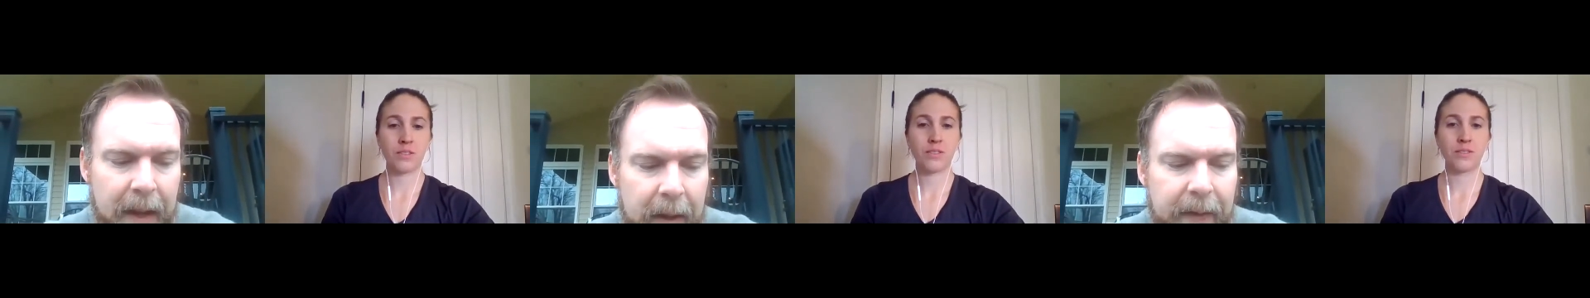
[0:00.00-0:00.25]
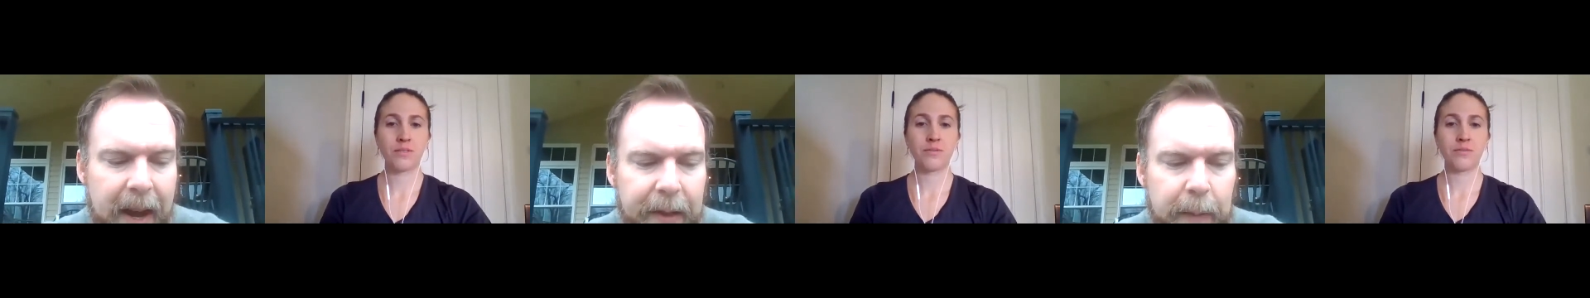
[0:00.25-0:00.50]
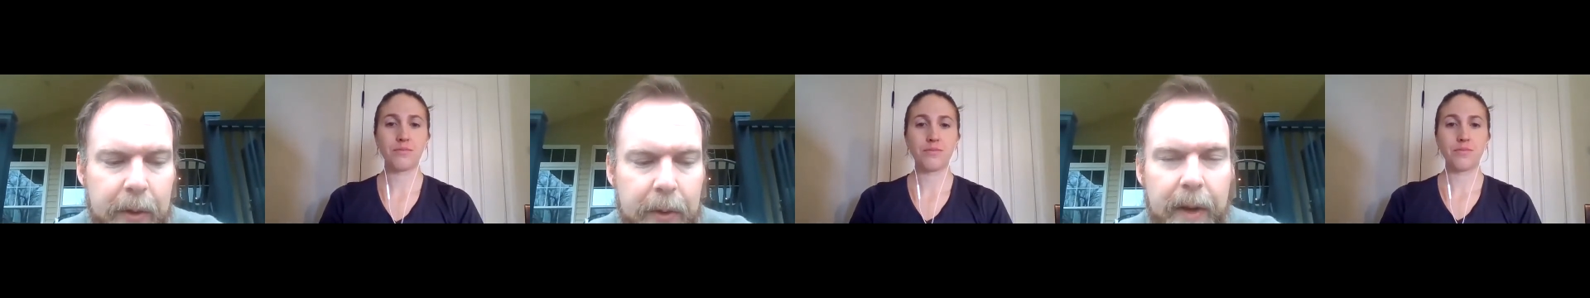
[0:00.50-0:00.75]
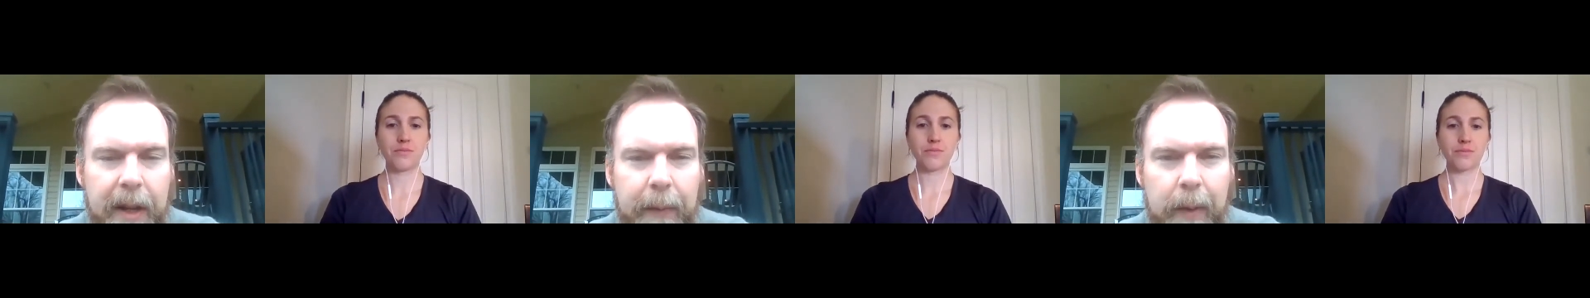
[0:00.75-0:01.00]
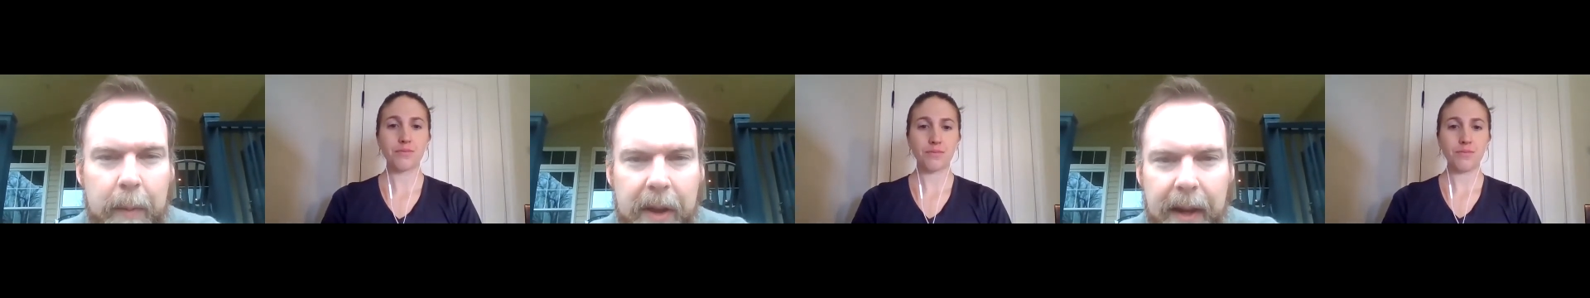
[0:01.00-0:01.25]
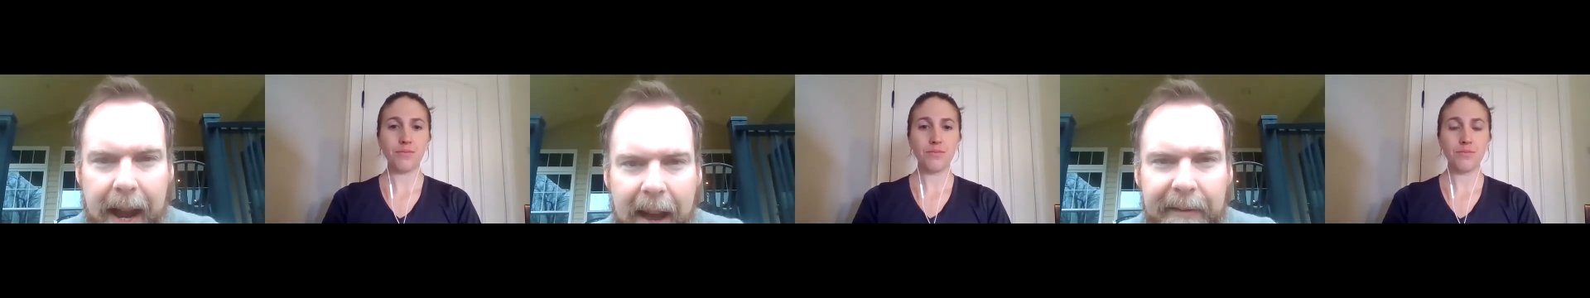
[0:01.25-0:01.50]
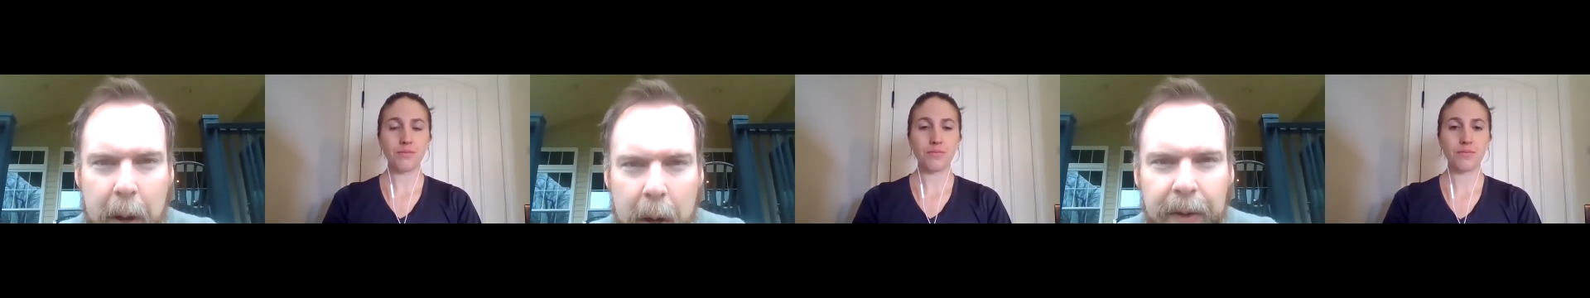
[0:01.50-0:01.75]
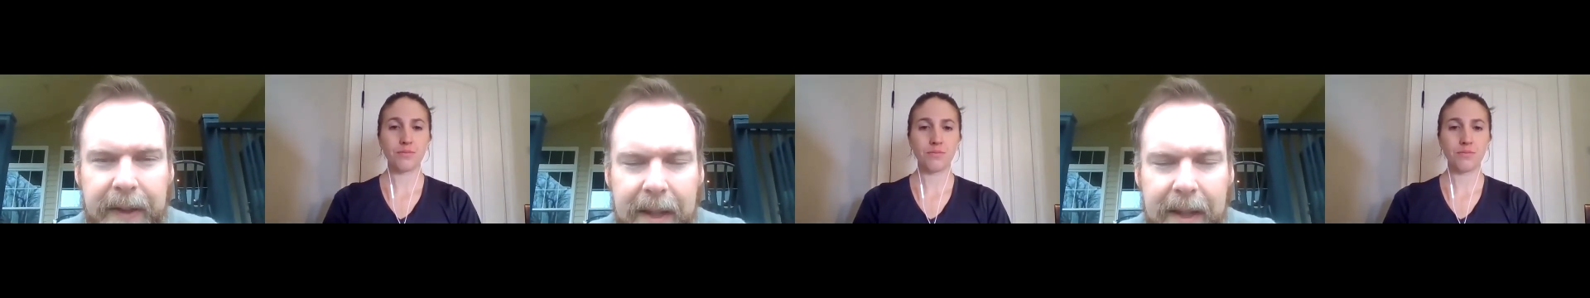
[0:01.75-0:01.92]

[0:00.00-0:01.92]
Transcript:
Speaker 1: the vast majority of women that have post